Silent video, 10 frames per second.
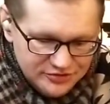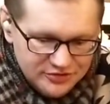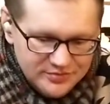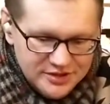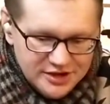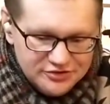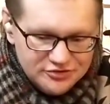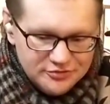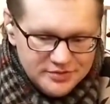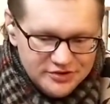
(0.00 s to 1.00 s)
some of the
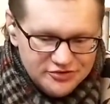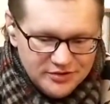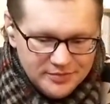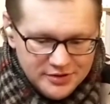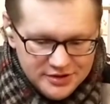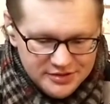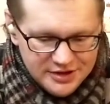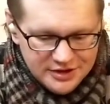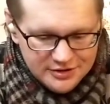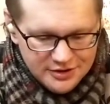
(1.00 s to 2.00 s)
extra bits I put in
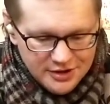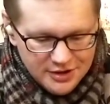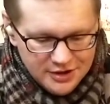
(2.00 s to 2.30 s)
there.